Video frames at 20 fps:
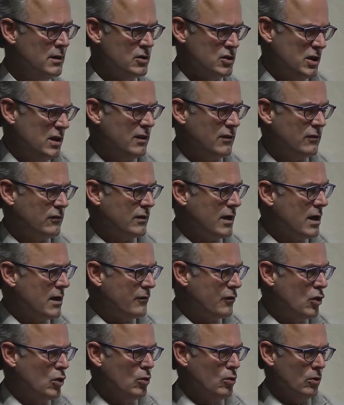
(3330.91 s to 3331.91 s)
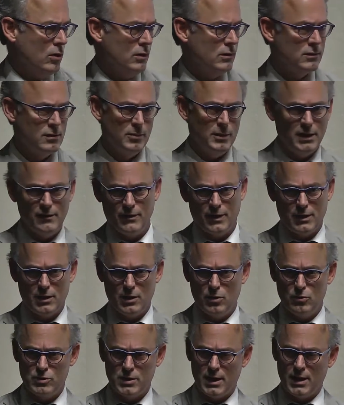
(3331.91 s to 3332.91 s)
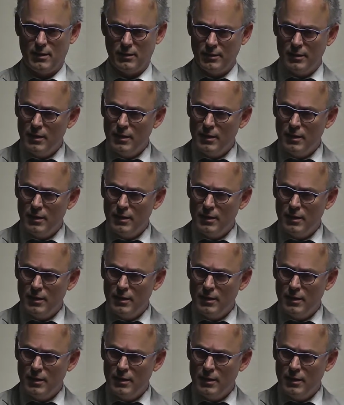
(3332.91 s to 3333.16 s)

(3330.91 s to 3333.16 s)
She thinks it's kind of cool to be living in a hotel